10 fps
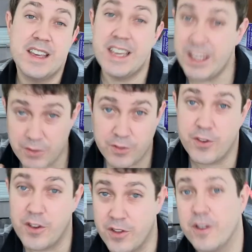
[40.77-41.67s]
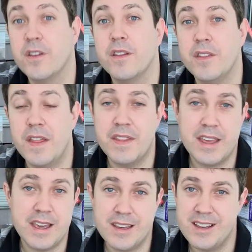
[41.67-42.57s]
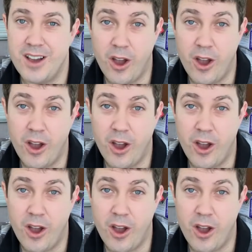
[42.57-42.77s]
even further than the